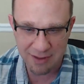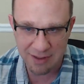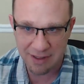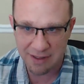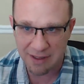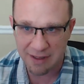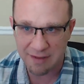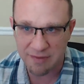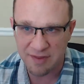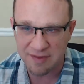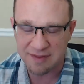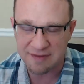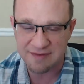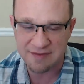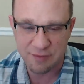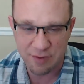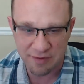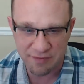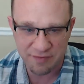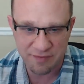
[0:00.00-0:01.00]
I think
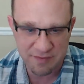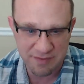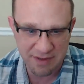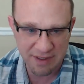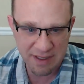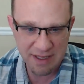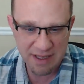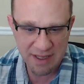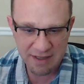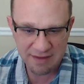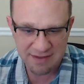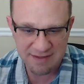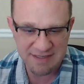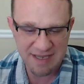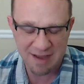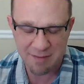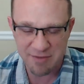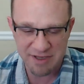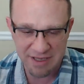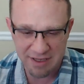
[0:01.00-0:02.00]
this
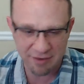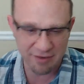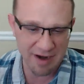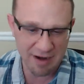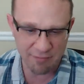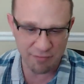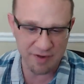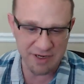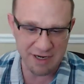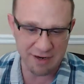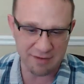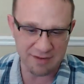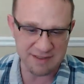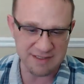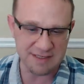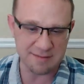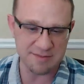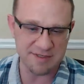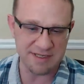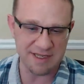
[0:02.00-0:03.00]
time of year, every year, it
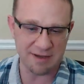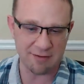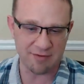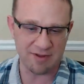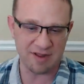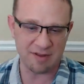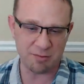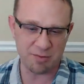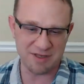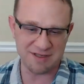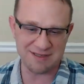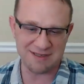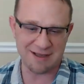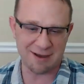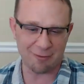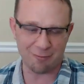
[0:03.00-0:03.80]
seems to get really busy.